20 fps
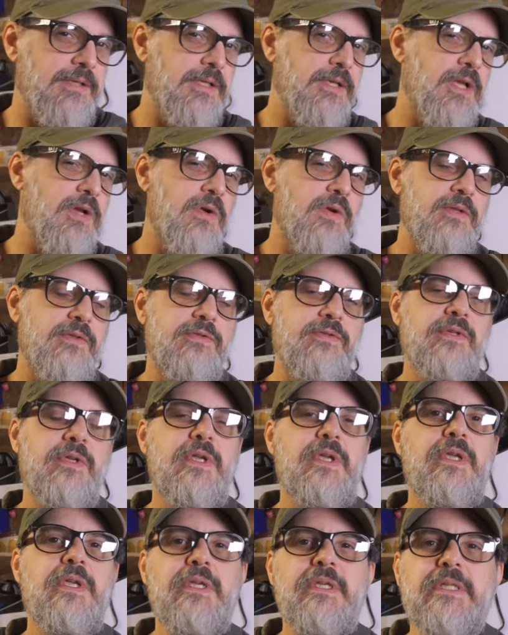you know, it
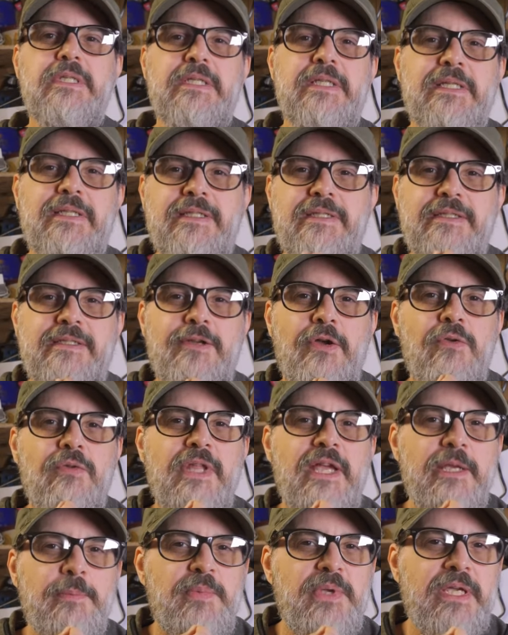just don't
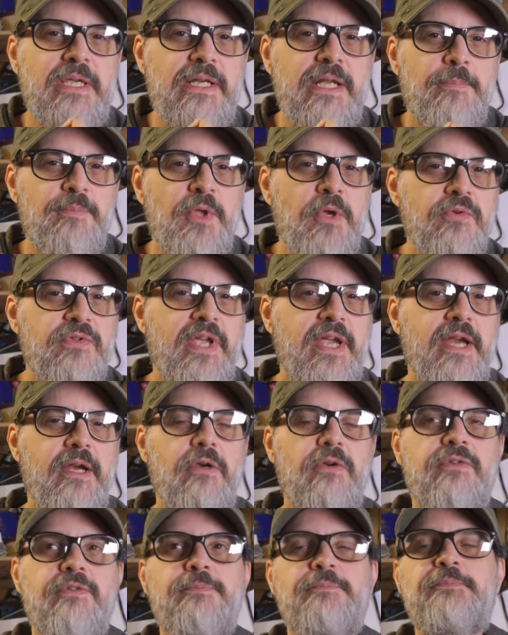like picking up those
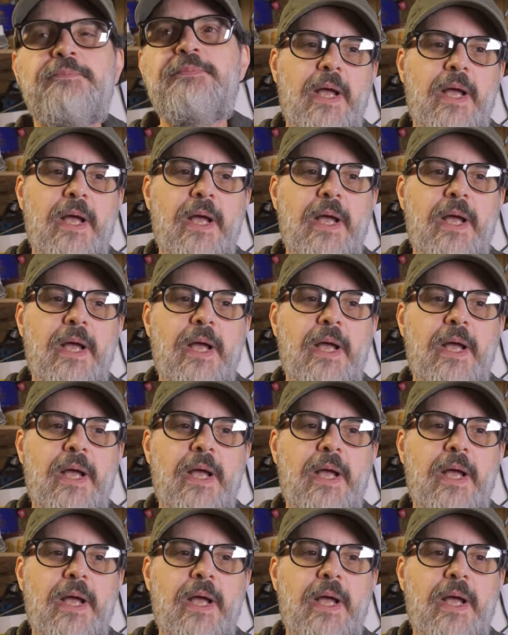hairs.